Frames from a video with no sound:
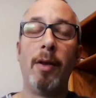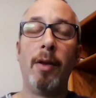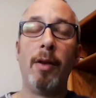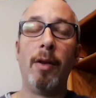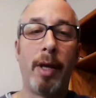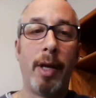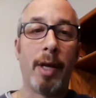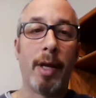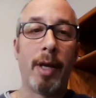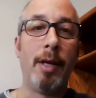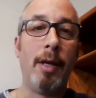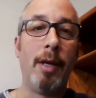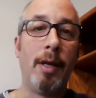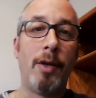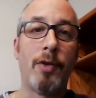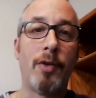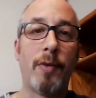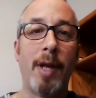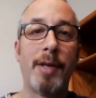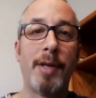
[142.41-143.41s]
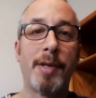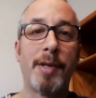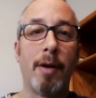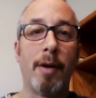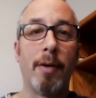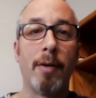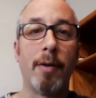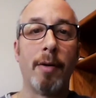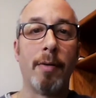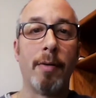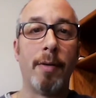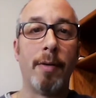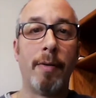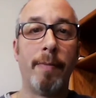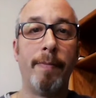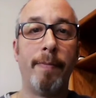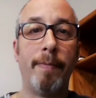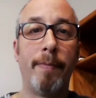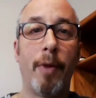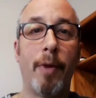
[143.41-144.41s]
looking at the trade
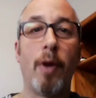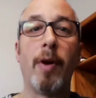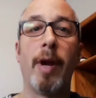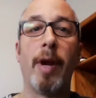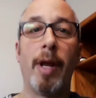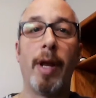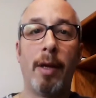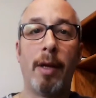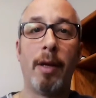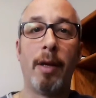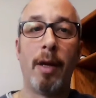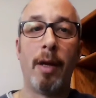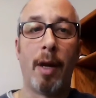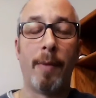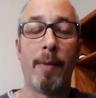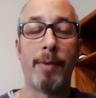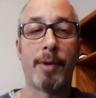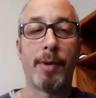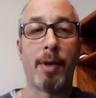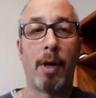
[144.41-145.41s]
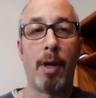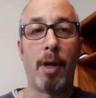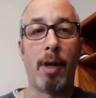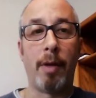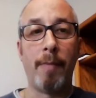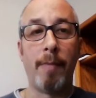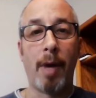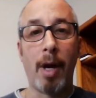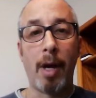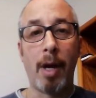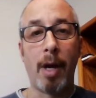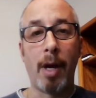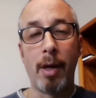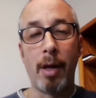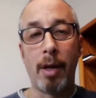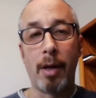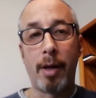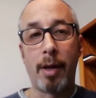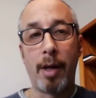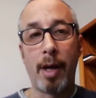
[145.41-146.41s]
center burning and i was calling my
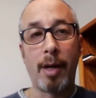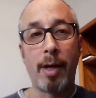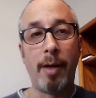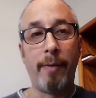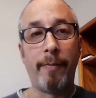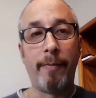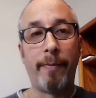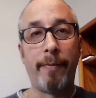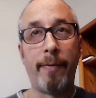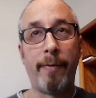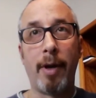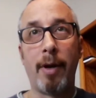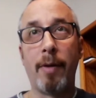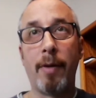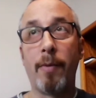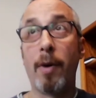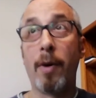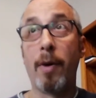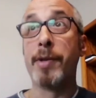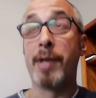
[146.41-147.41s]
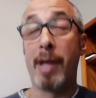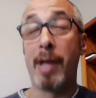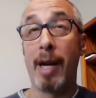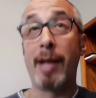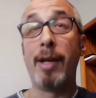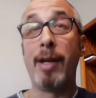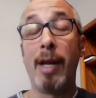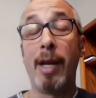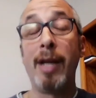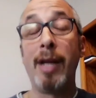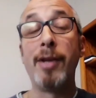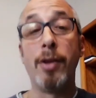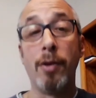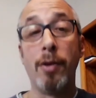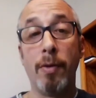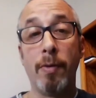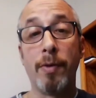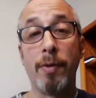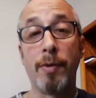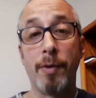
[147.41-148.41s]
uh, connecting uh, where i was connecting
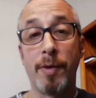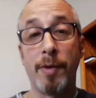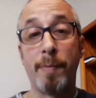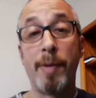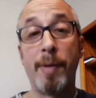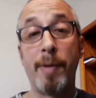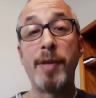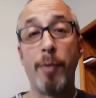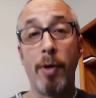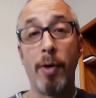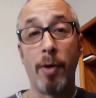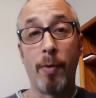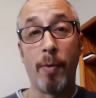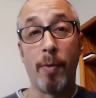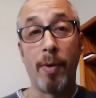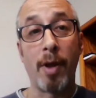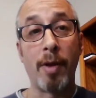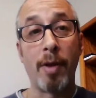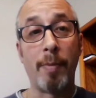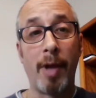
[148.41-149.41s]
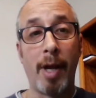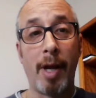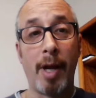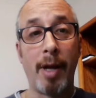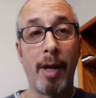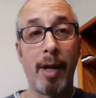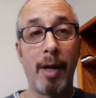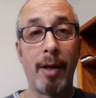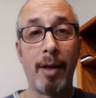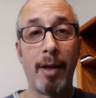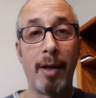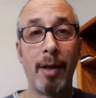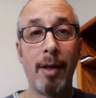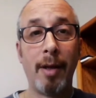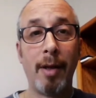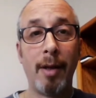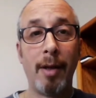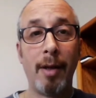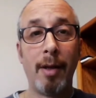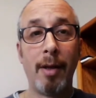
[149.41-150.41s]
into which was pittsburgh where another plane hit
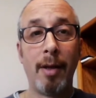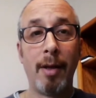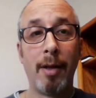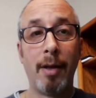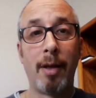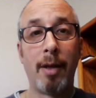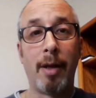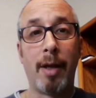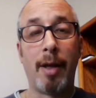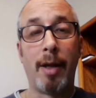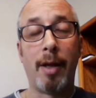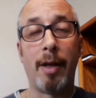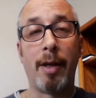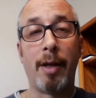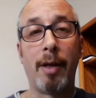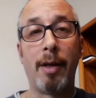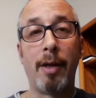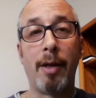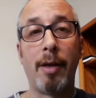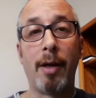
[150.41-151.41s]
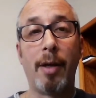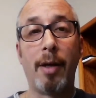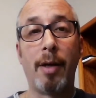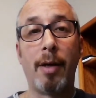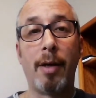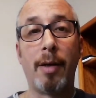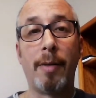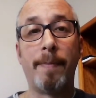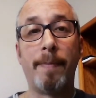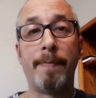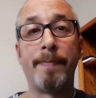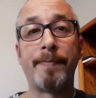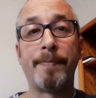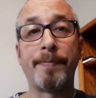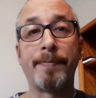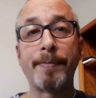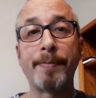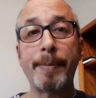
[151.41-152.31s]
and um,